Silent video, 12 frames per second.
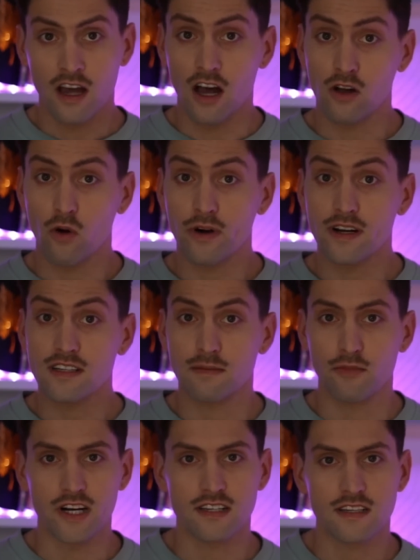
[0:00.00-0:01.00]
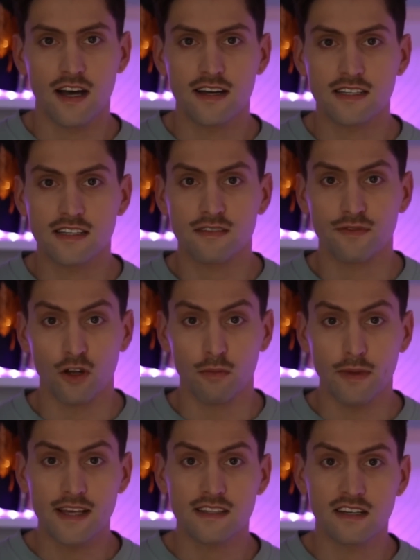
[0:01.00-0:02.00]
According to the British scientist Phil
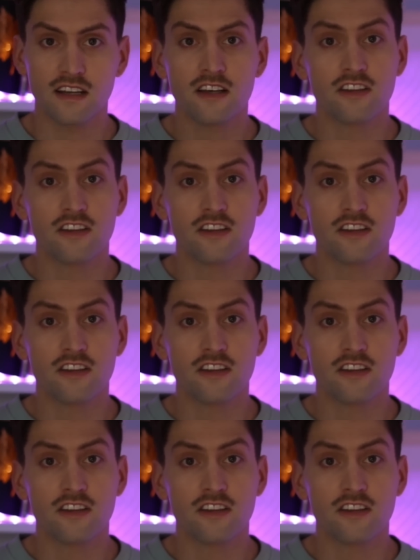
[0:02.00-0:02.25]
Mason,